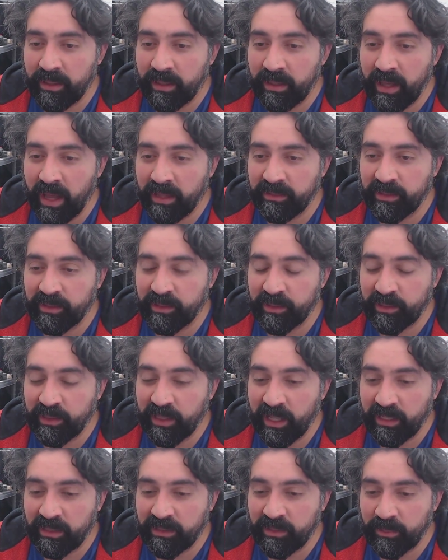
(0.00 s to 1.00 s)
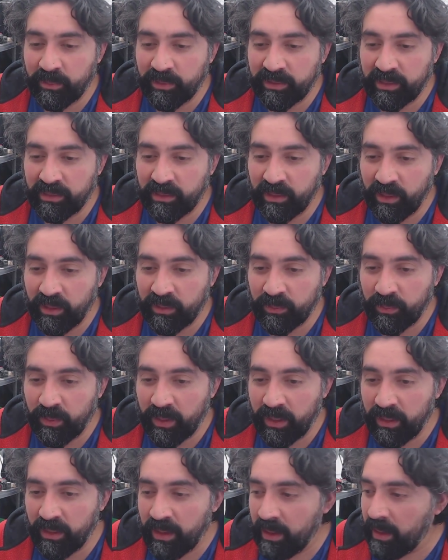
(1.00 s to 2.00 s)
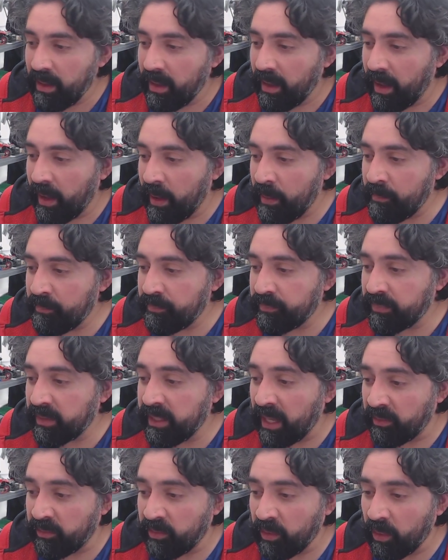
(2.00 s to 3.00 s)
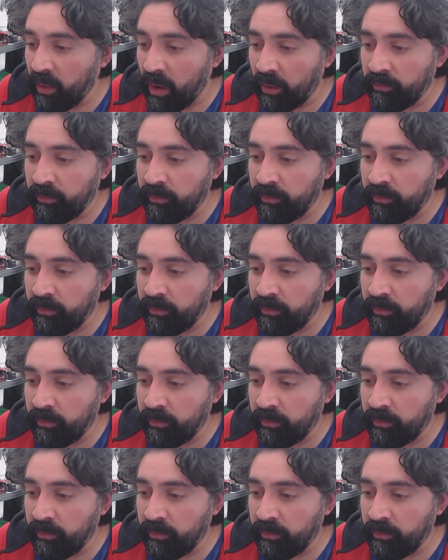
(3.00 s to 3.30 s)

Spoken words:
Antiques and Collectibles says hi as well. So I've